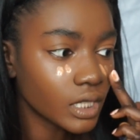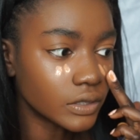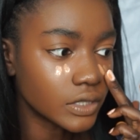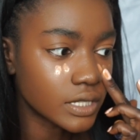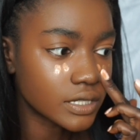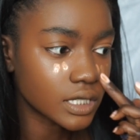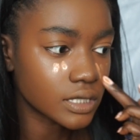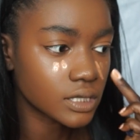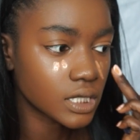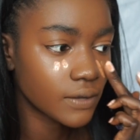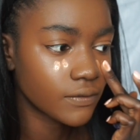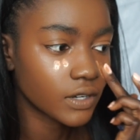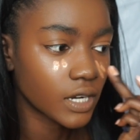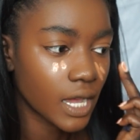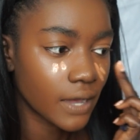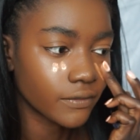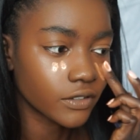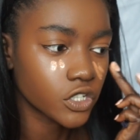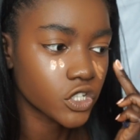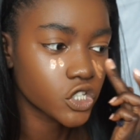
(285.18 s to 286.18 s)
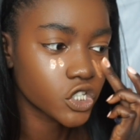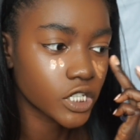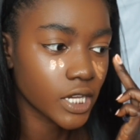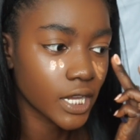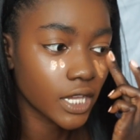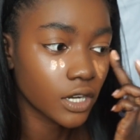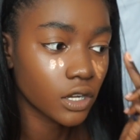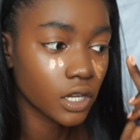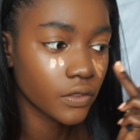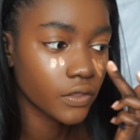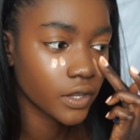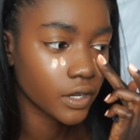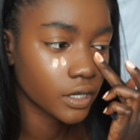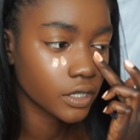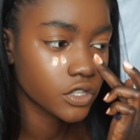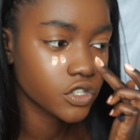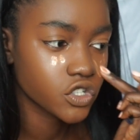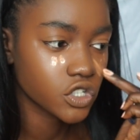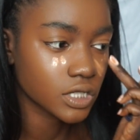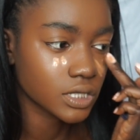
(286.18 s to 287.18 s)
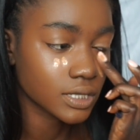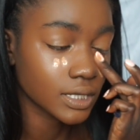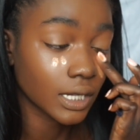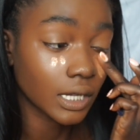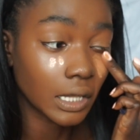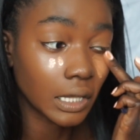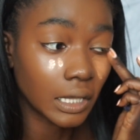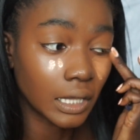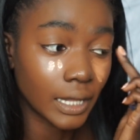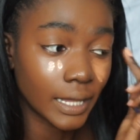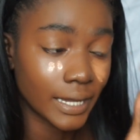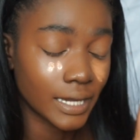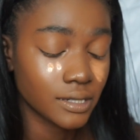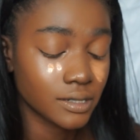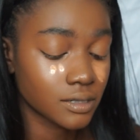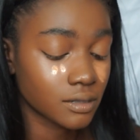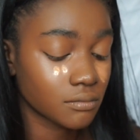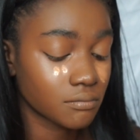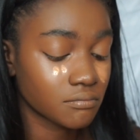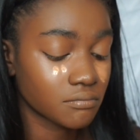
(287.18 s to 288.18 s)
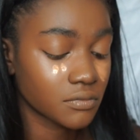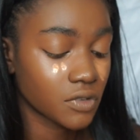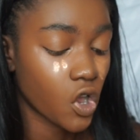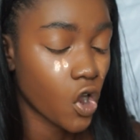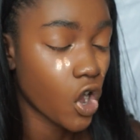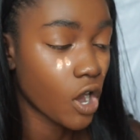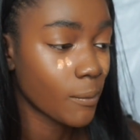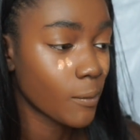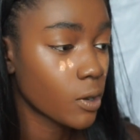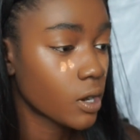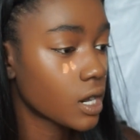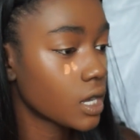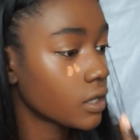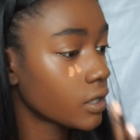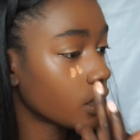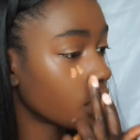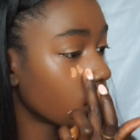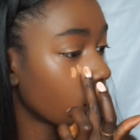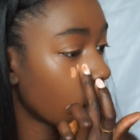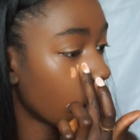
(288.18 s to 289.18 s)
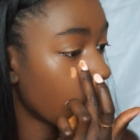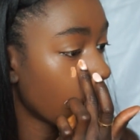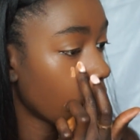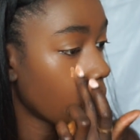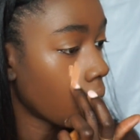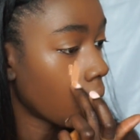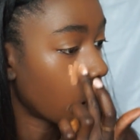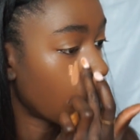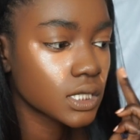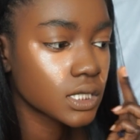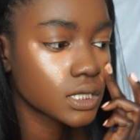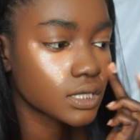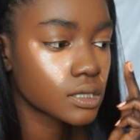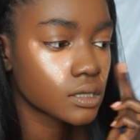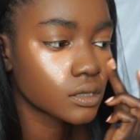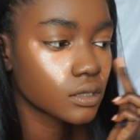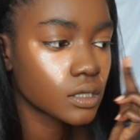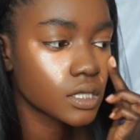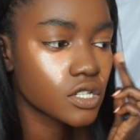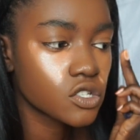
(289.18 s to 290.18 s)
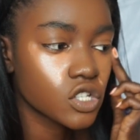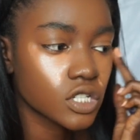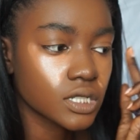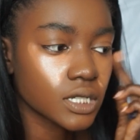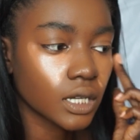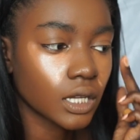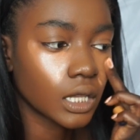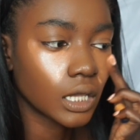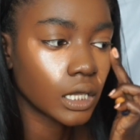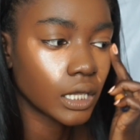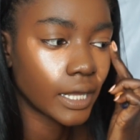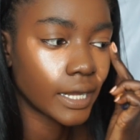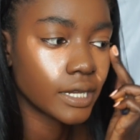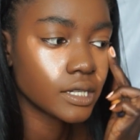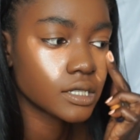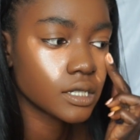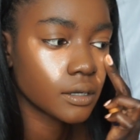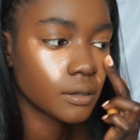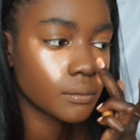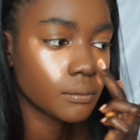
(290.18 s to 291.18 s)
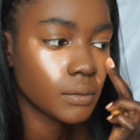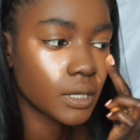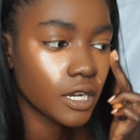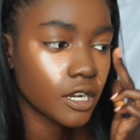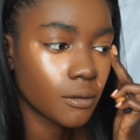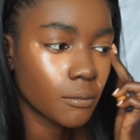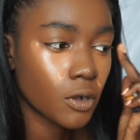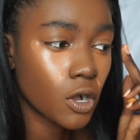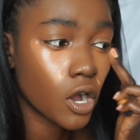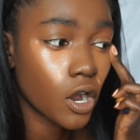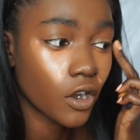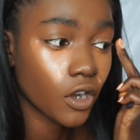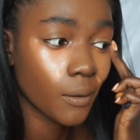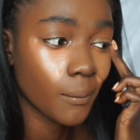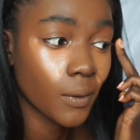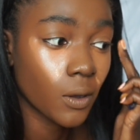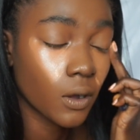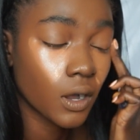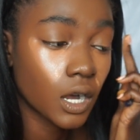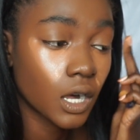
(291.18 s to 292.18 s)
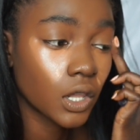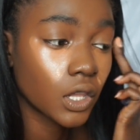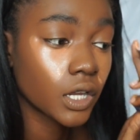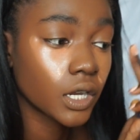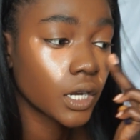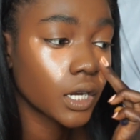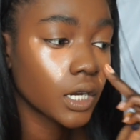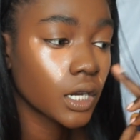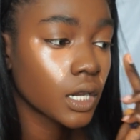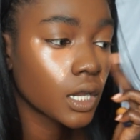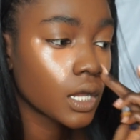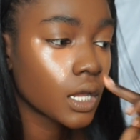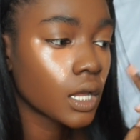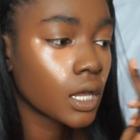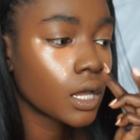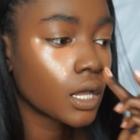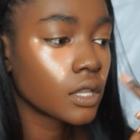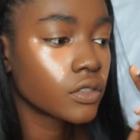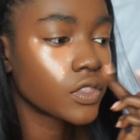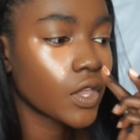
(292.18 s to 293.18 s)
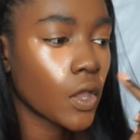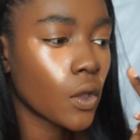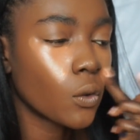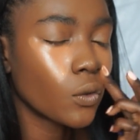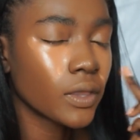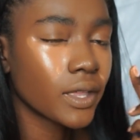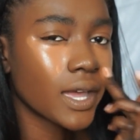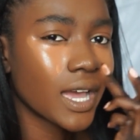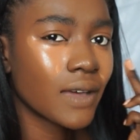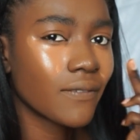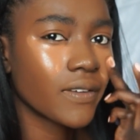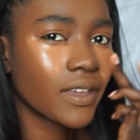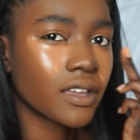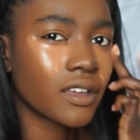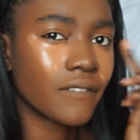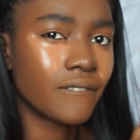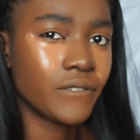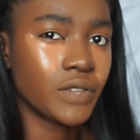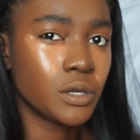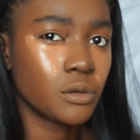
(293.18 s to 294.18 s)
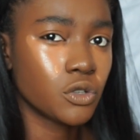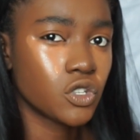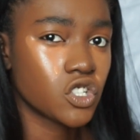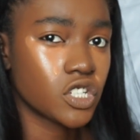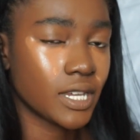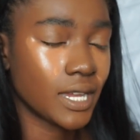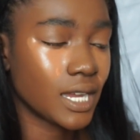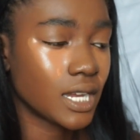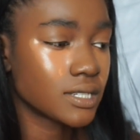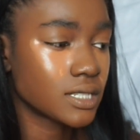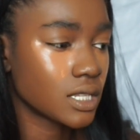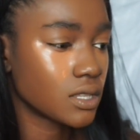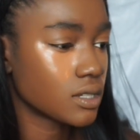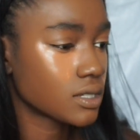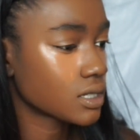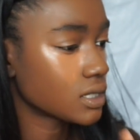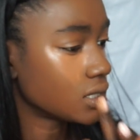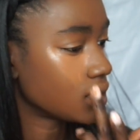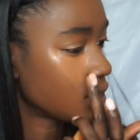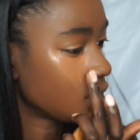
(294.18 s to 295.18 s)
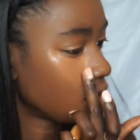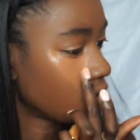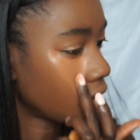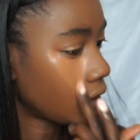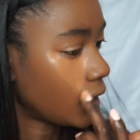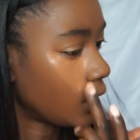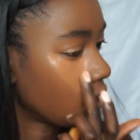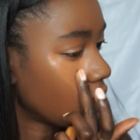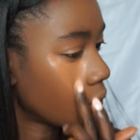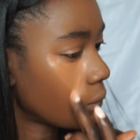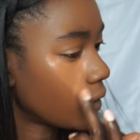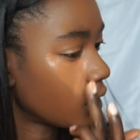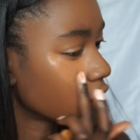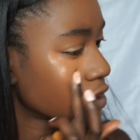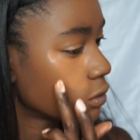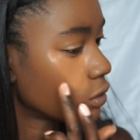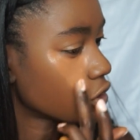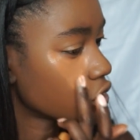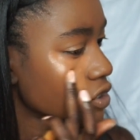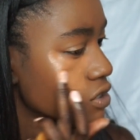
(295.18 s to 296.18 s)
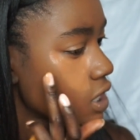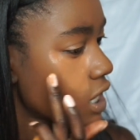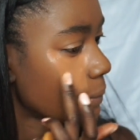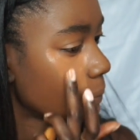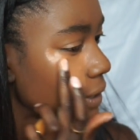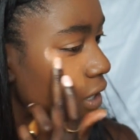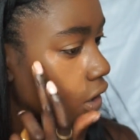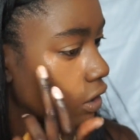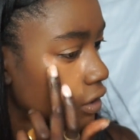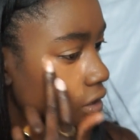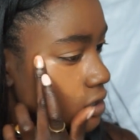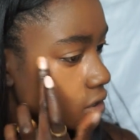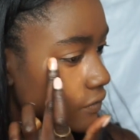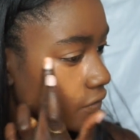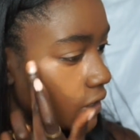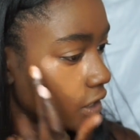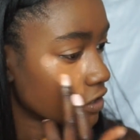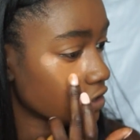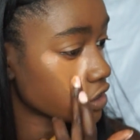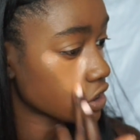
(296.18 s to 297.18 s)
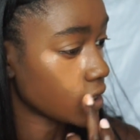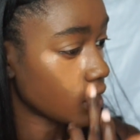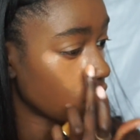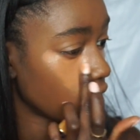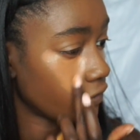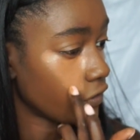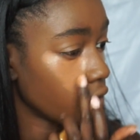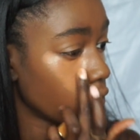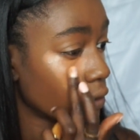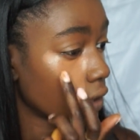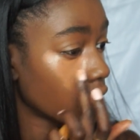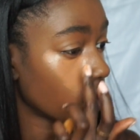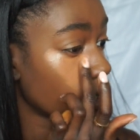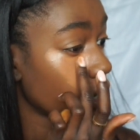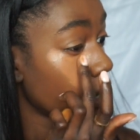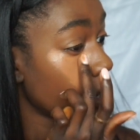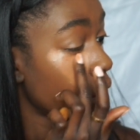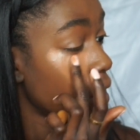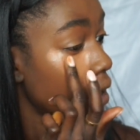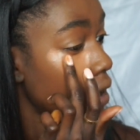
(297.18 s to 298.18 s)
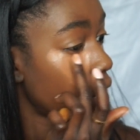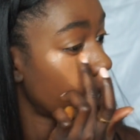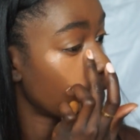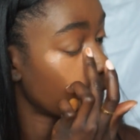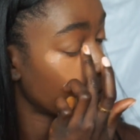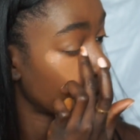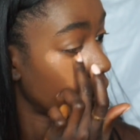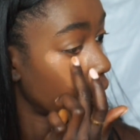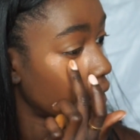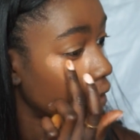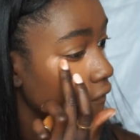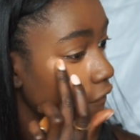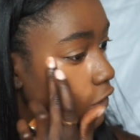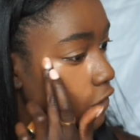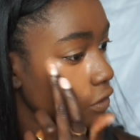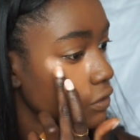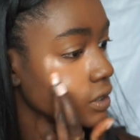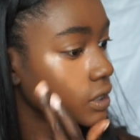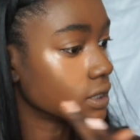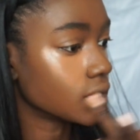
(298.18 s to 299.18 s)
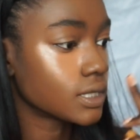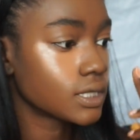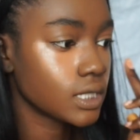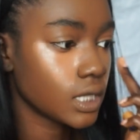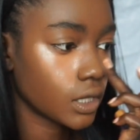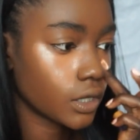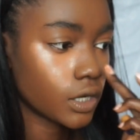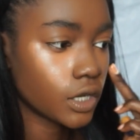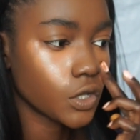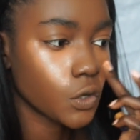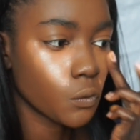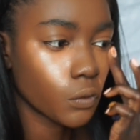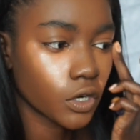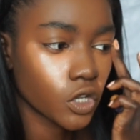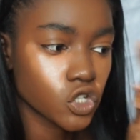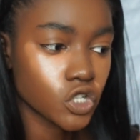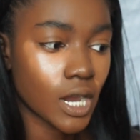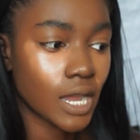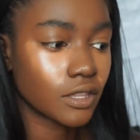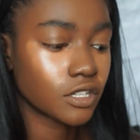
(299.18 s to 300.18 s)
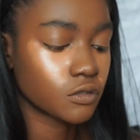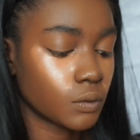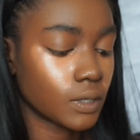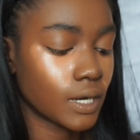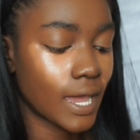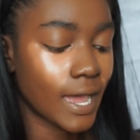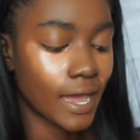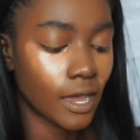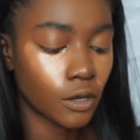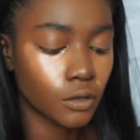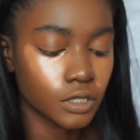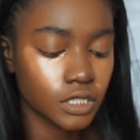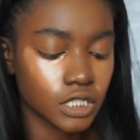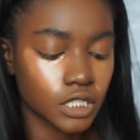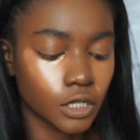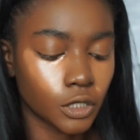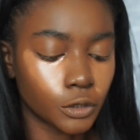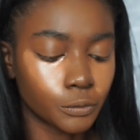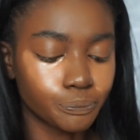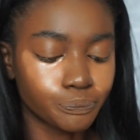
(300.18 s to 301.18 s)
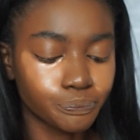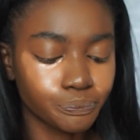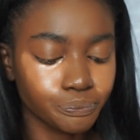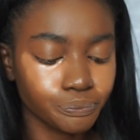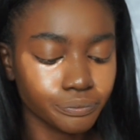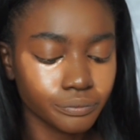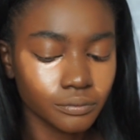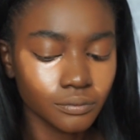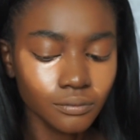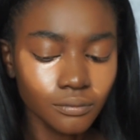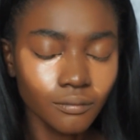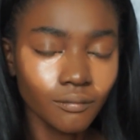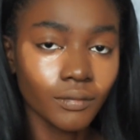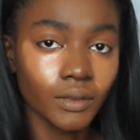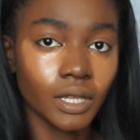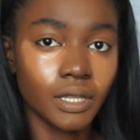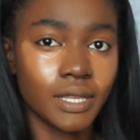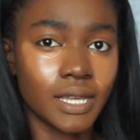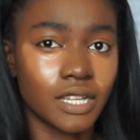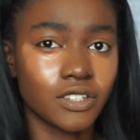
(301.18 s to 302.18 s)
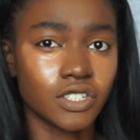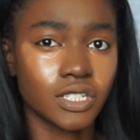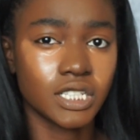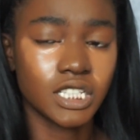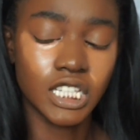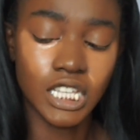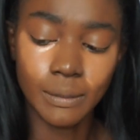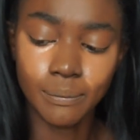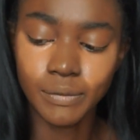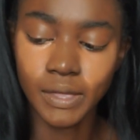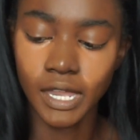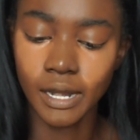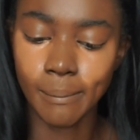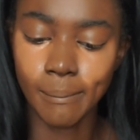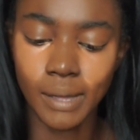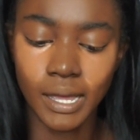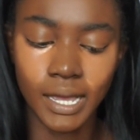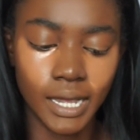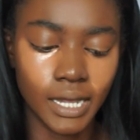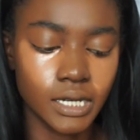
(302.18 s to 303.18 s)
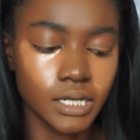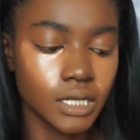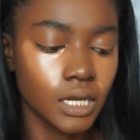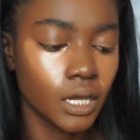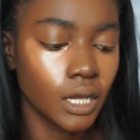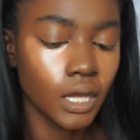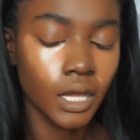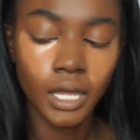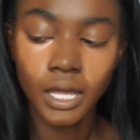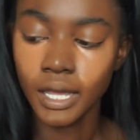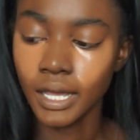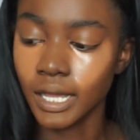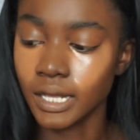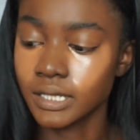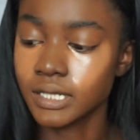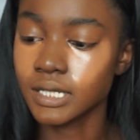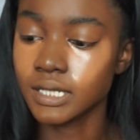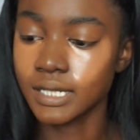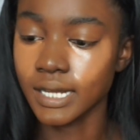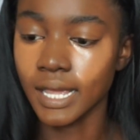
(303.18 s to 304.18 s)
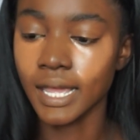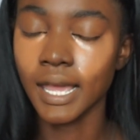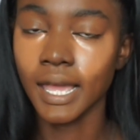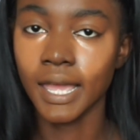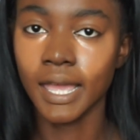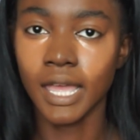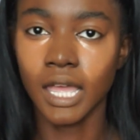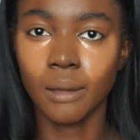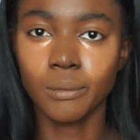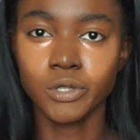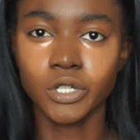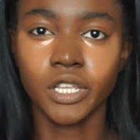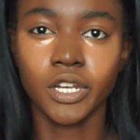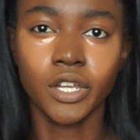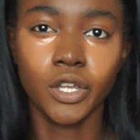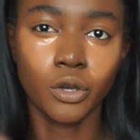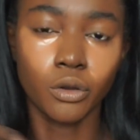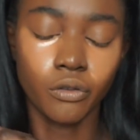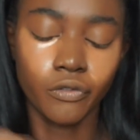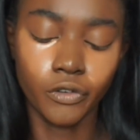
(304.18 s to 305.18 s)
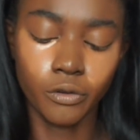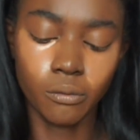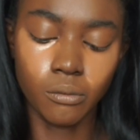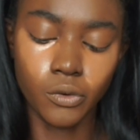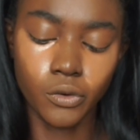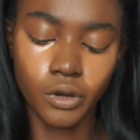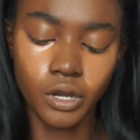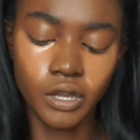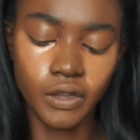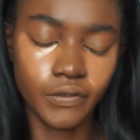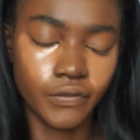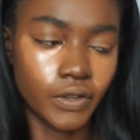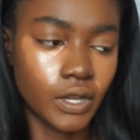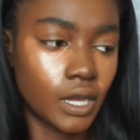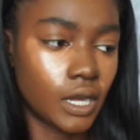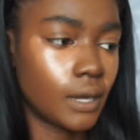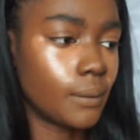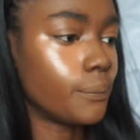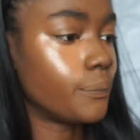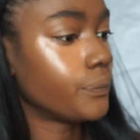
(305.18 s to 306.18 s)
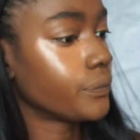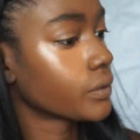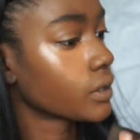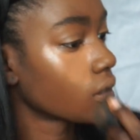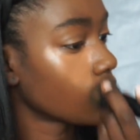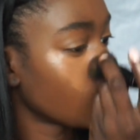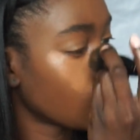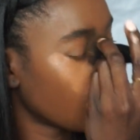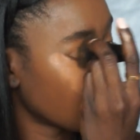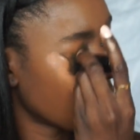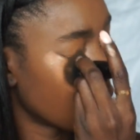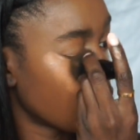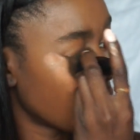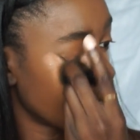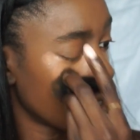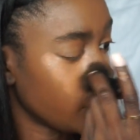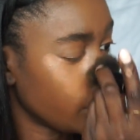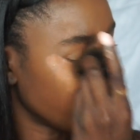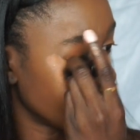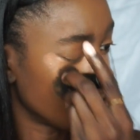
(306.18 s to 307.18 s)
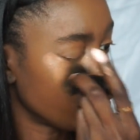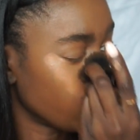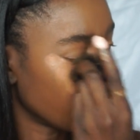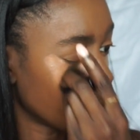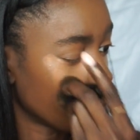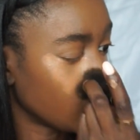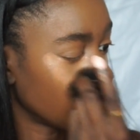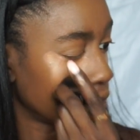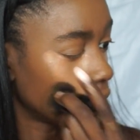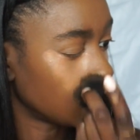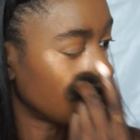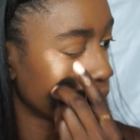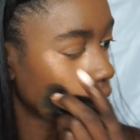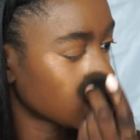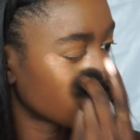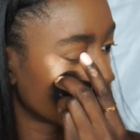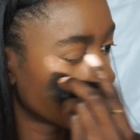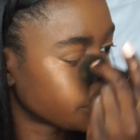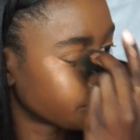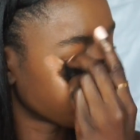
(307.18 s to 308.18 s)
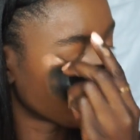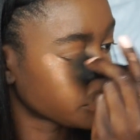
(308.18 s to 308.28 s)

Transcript: this doesn't even have a shade on there. It's just like a light caramel color. It's just like a light medium caramel color. They only have like a few shades in this concealer anyway, so it should not be hard to find your shade if you are on the hunt for a new concealer and you want to try one out. So yeah, just keep that in mind. And today I am trying to go for more of a dewy look.